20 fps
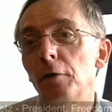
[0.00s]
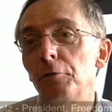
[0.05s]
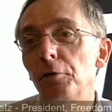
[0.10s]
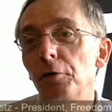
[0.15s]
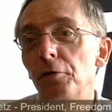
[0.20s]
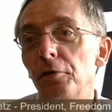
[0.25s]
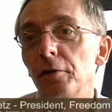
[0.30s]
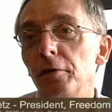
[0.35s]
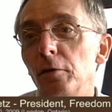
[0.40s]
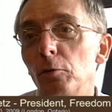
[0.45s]

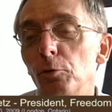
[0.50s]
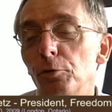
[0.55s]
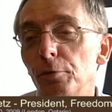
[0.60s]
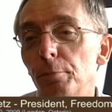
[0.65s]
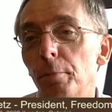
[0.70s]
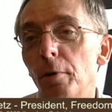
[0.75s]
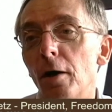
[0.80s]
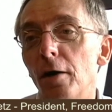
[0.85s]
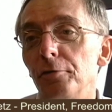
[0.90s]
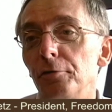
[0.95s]
Everything that
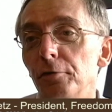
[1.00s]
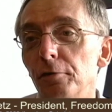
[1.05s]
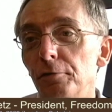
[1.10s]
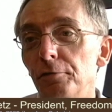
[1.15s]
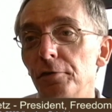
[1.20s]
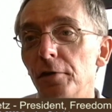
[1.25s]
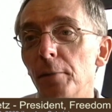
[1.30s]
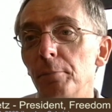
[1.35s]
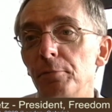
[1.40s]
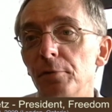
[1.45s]
was a
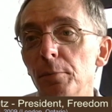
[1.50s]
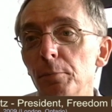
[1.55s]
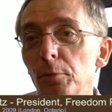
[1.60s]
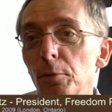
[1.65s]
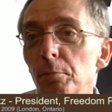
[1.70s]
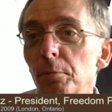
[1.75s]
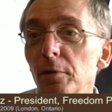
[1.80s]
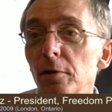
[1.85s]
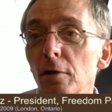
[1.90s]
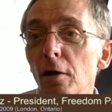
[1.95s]
positive step
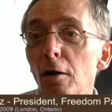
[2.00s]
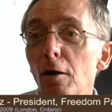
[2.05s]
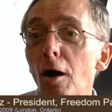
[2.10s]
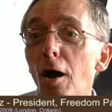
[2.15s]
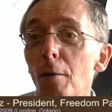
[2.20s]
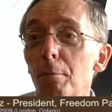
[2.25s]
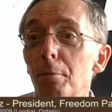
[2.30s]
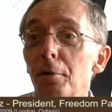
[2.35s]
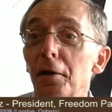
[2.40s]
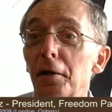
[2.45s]
seemed to be a
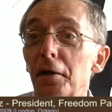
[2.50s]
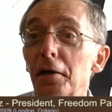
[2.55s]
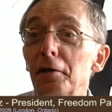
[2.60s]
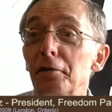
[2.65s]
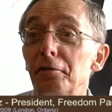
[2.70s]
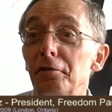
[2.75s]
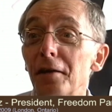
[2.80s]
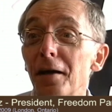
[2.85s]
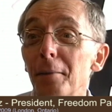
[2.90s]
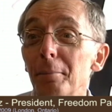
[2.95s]

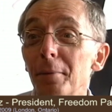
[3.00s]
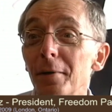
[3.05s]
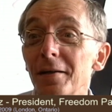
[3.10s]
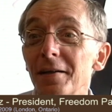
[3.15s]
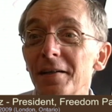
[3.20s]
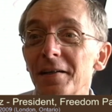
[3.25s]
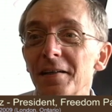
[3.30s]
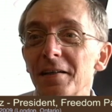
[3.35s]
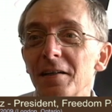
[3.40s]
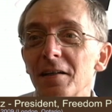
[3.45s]
law-breaking step.
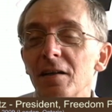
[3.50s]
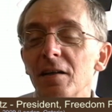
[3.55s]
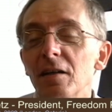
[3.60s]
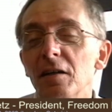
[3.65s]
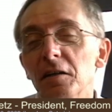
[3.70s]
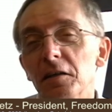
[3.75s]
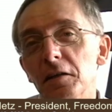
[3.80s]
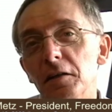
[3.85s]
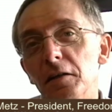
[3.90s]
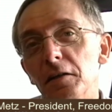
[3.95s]

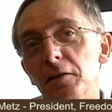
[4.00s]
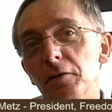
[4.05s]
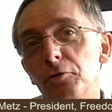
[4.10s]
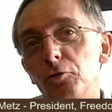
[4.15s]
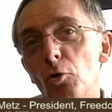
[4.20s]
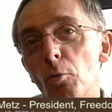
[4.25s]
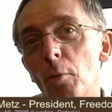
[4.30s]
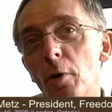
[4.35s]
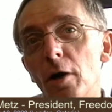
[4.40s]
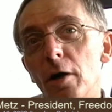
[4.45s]

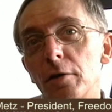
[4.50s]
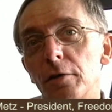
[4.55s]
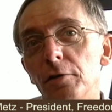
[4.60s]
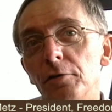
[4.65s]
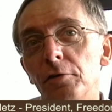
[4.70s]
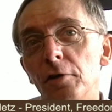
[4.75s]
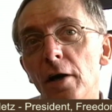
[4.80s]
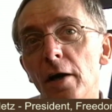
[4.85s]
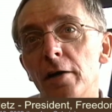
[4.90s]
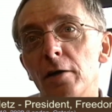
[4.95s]
And so Mark
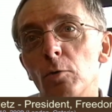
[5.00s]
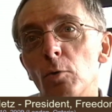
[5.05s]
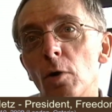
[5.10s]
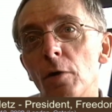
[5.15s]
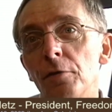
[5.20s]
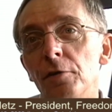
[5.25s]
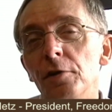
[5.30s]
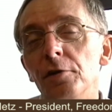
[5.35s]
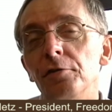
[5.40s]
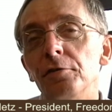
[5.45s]
decided,
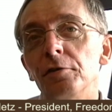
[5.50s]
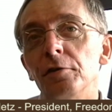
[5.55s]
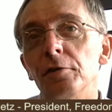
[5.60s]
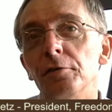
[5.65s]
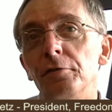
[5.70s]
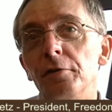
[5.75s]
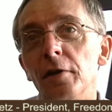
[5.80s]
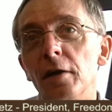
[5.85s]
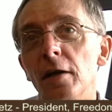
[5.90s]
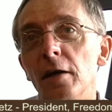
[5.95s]
well, this
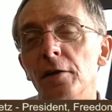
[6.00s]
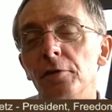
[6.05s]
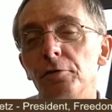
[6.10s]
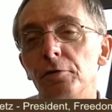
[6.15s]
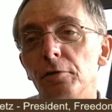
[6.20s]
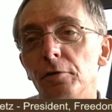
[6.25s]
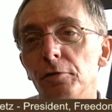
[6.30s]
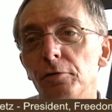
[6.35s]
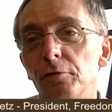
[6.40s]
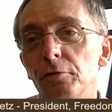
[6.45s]
is the
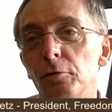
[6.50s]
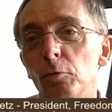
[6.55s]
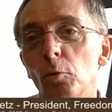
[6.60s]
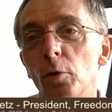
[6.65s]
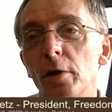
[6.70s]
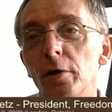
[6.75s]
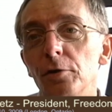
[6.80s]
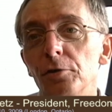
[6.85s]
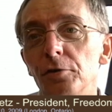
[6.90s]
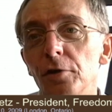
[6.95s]
answer. This is the
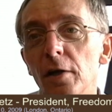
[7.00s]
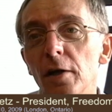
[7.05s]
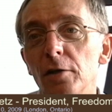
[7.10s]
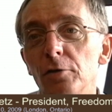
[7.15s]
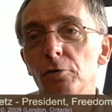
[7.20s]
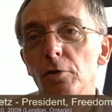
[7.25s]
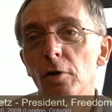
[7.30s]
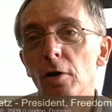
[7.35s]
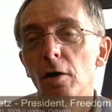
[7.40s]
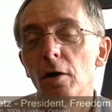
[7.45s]
way you
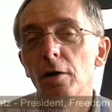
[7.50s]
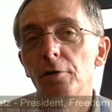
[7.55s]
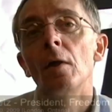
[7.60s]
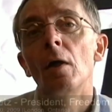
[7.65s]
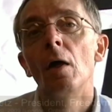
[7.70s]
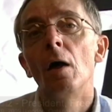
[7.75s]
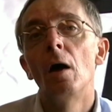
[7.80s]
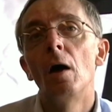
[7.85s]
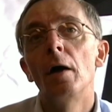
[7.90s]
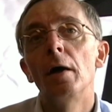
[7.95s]
change laws.